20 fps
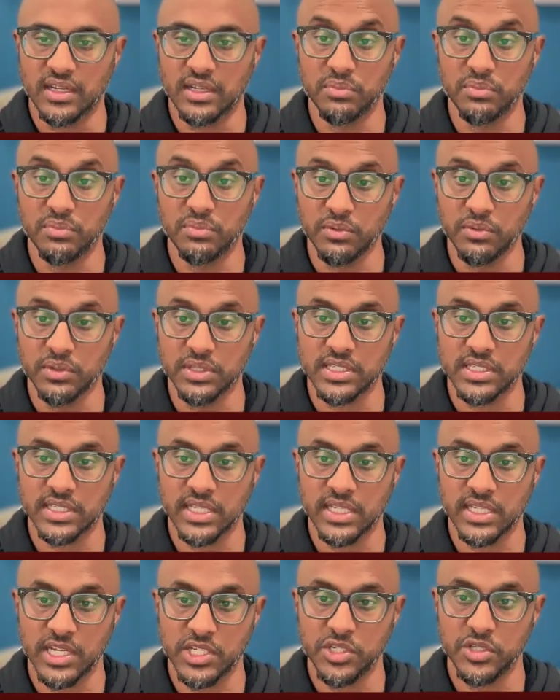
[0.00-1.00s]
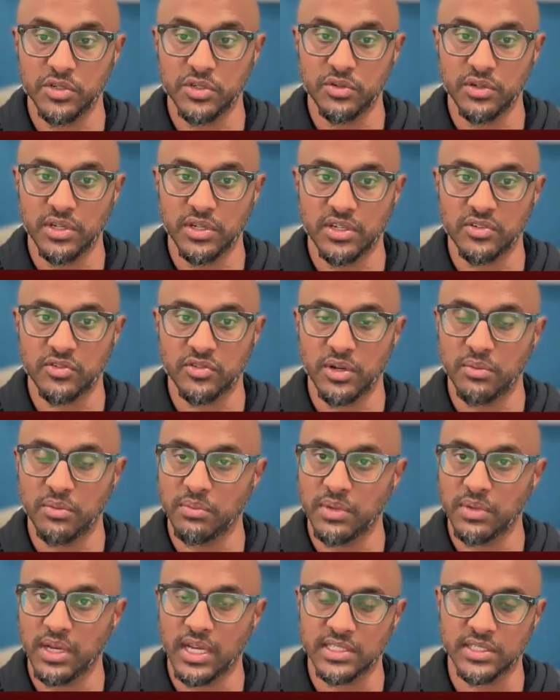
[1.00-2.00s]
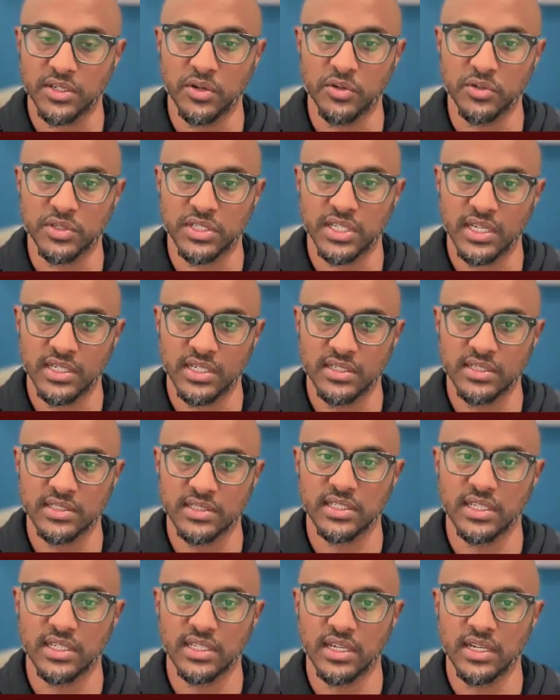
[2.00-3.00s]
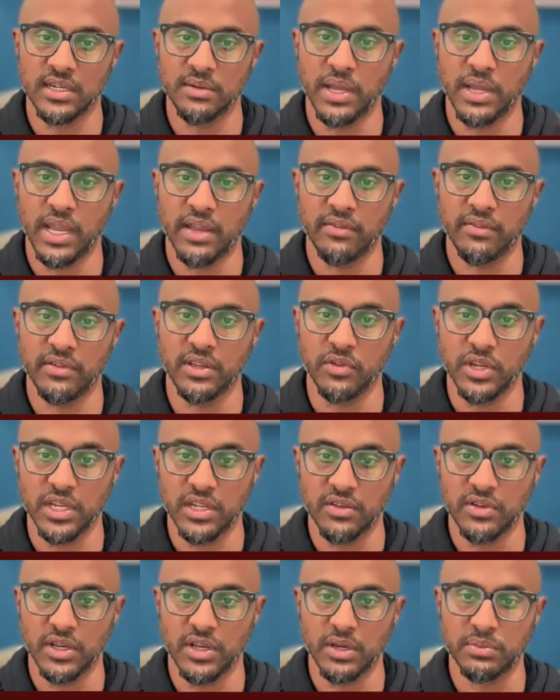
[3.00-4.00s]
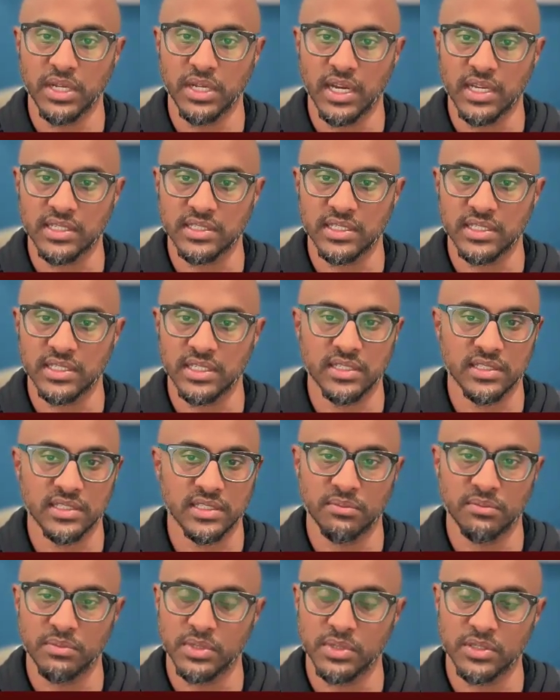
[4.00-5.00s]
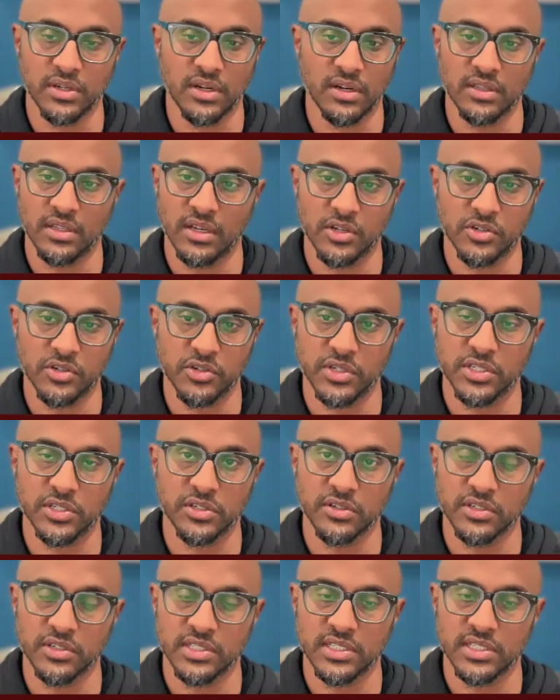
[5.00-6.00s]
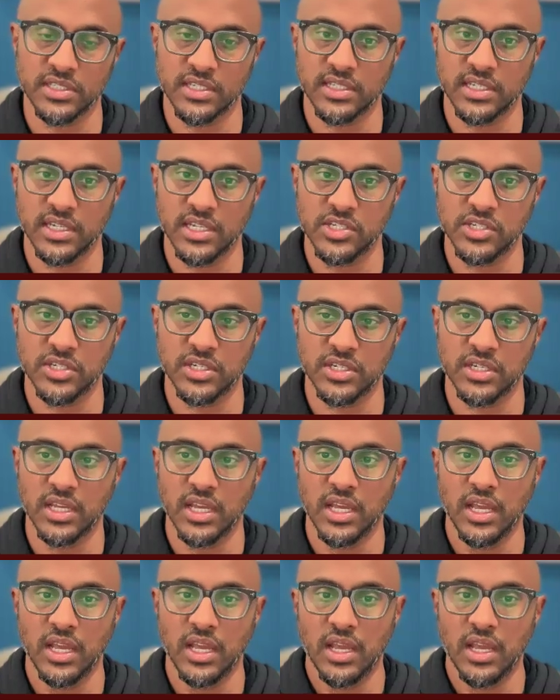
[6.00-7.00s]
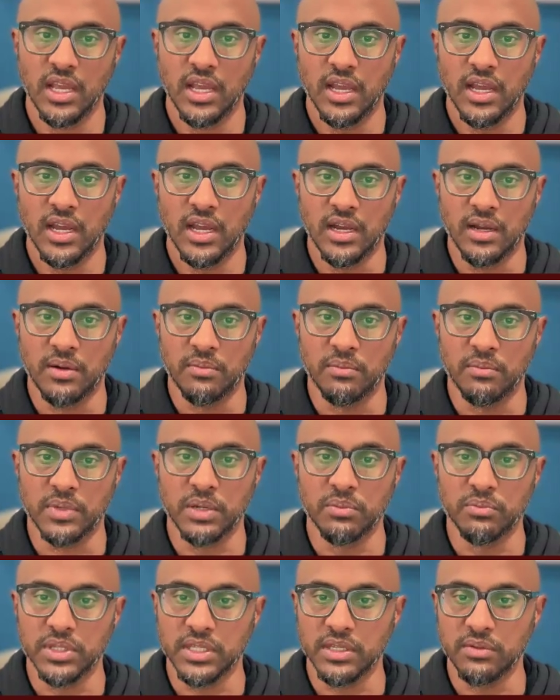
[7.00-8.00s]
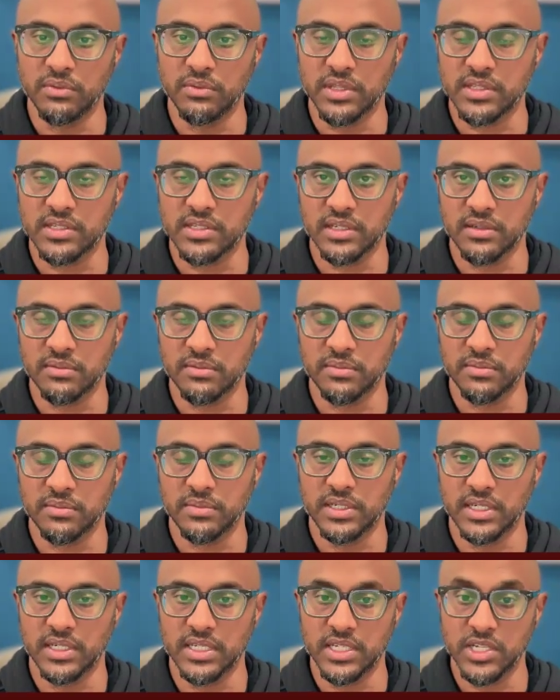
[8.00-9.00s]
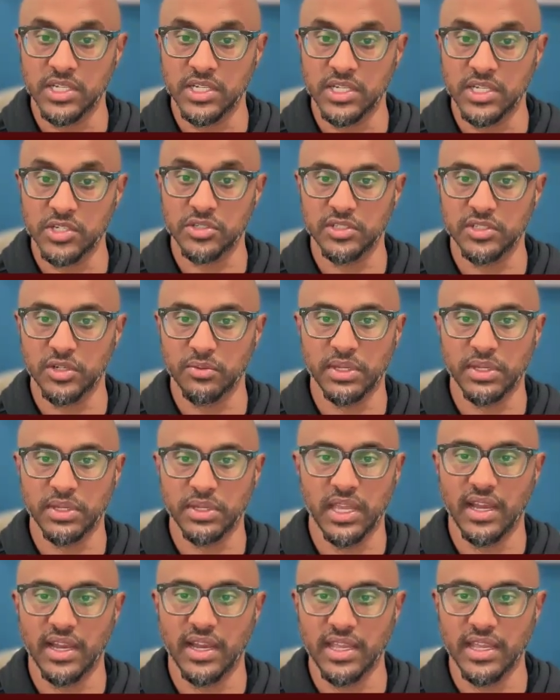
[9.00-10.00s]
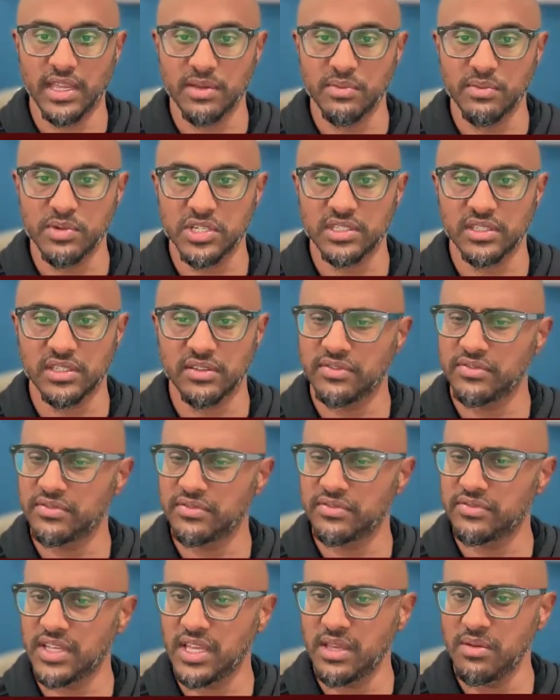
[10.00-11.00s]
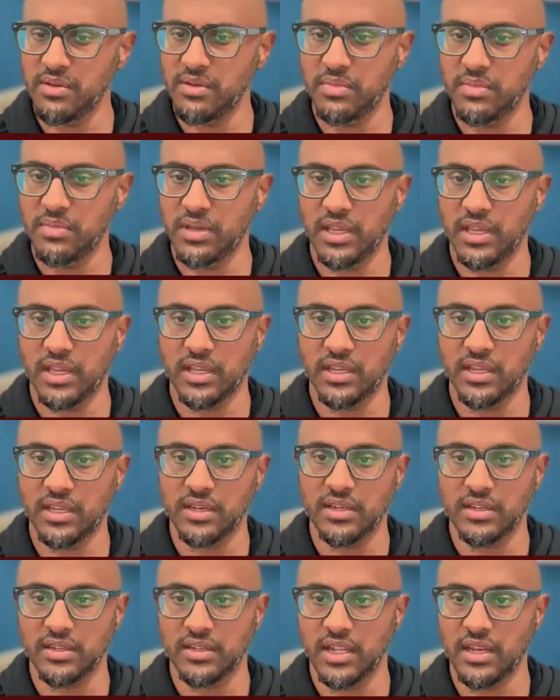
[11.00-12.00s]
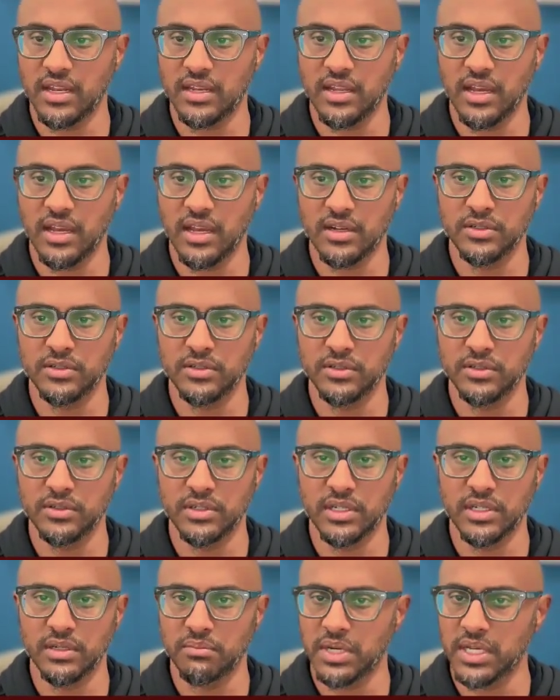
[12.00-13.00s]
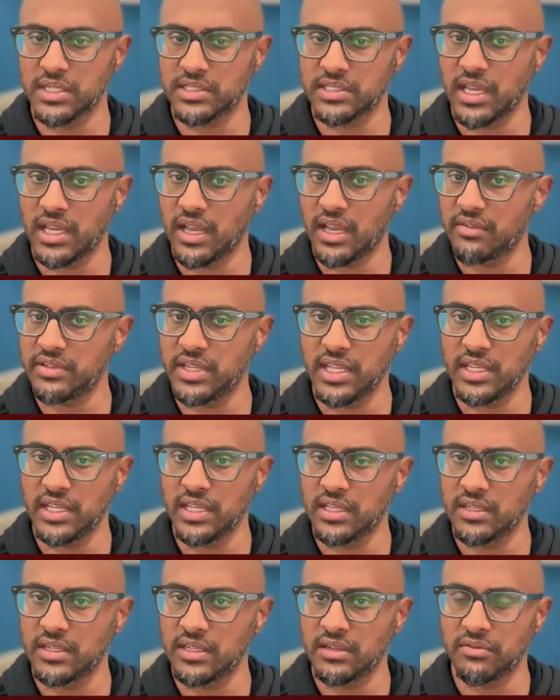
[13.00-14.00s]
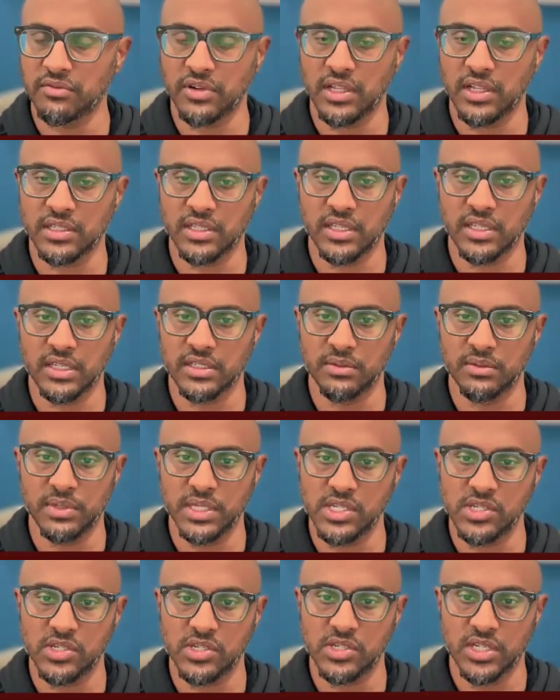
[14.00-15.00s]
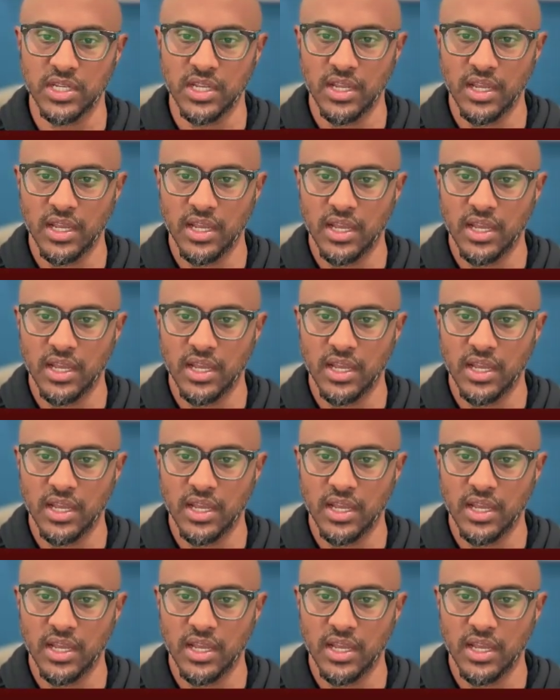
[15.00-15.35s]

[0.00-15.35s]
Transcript: complete with the statue and Trump Gaza hotels, having redeveloped Gaza into some bizarre luxury tourist destination, complete with some additionally disturbing AI images of him and Netanyahu and Musk half naked and frolicking on the beach.